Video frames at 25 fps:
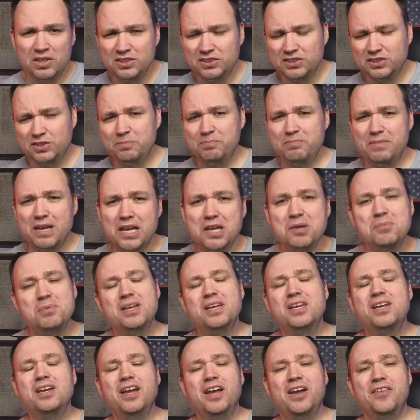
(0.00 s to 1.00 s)
So
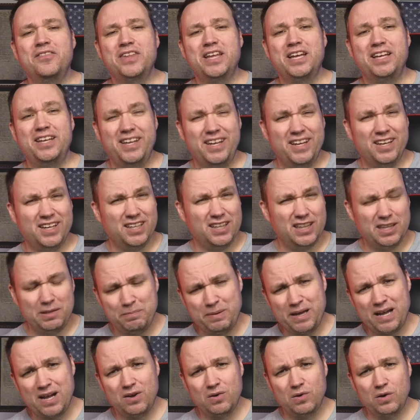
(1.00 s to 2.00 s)
maybe if they didn't cut the
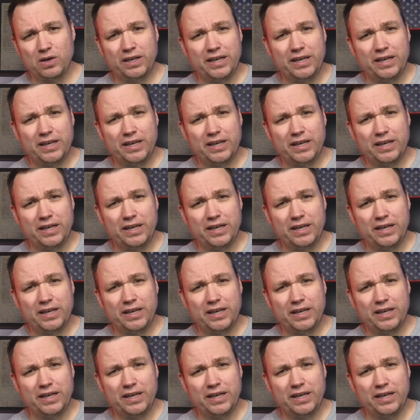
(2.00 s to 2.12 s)
power,